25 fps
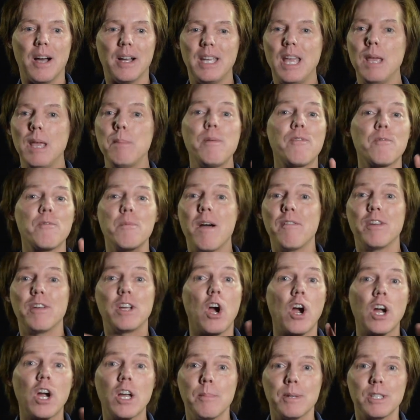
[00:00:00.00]
keep you from having
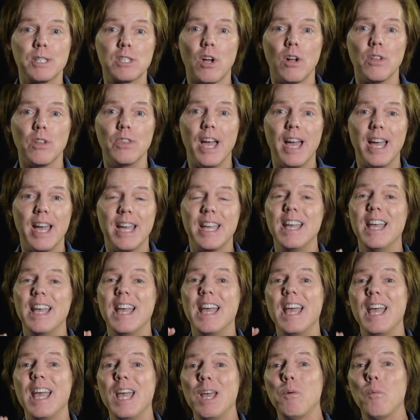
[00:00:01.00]
arguments all day,
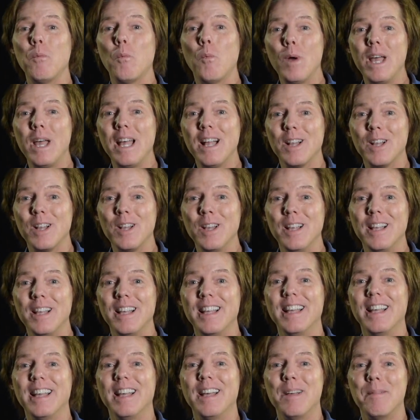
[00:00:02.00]
it will
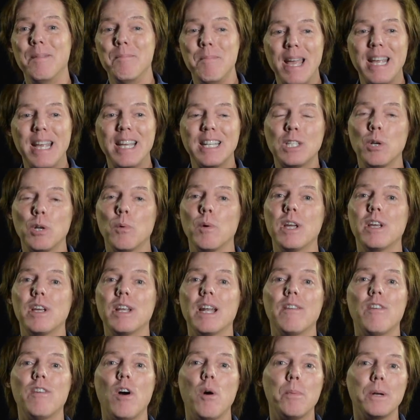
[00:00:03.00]
make it to where you can
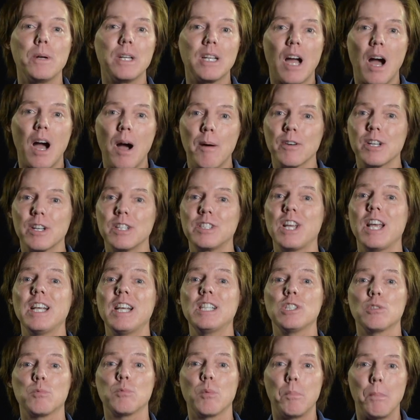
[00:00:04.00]
have open
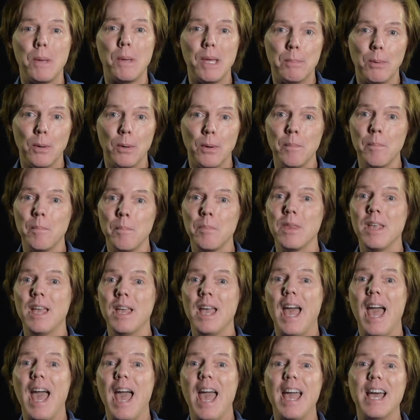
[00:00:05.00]
conversations with people,
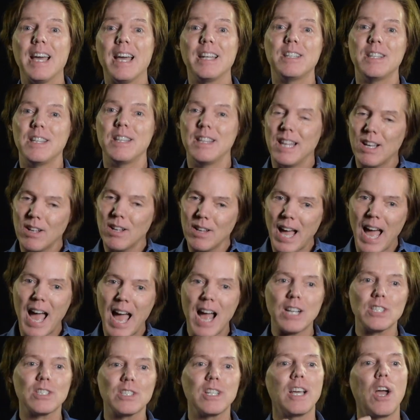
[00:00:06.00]
and they'll
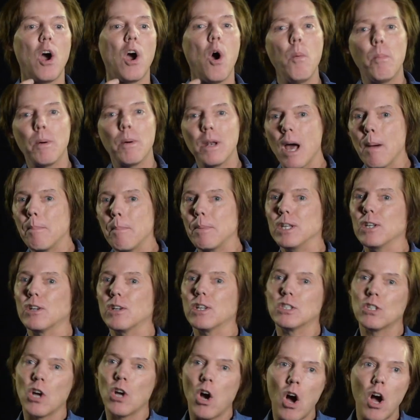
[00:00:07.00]
actually open up and you
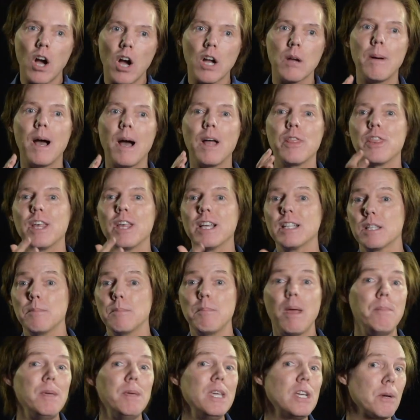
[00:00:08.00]
can talk about things, and
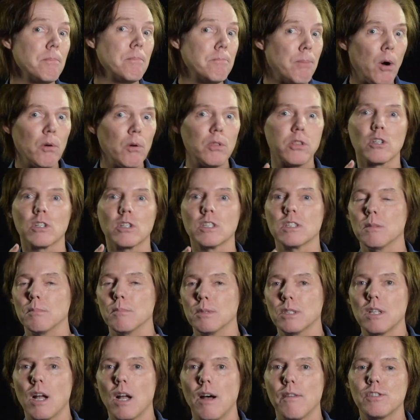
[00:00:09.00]
maybe you can both learn some
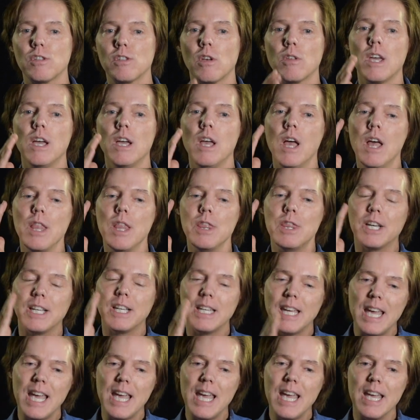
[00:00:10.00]
stuff. So the
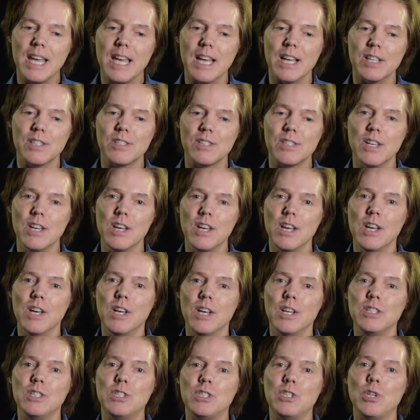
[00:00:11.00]
key is
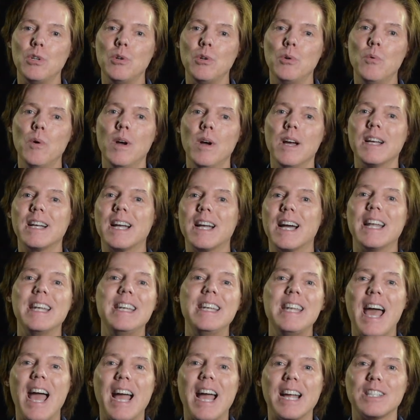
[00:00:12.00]
to
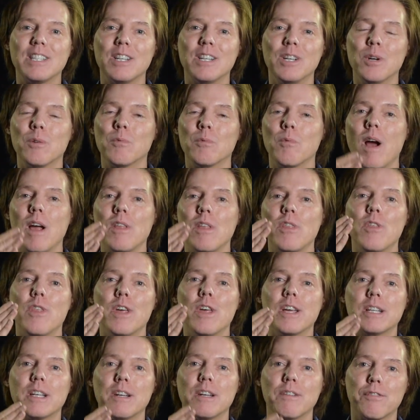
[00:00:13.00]
connect rather
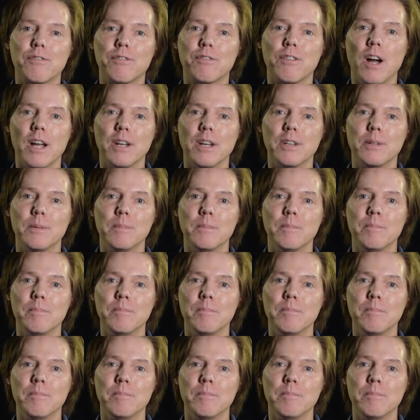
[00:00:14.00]
than confront.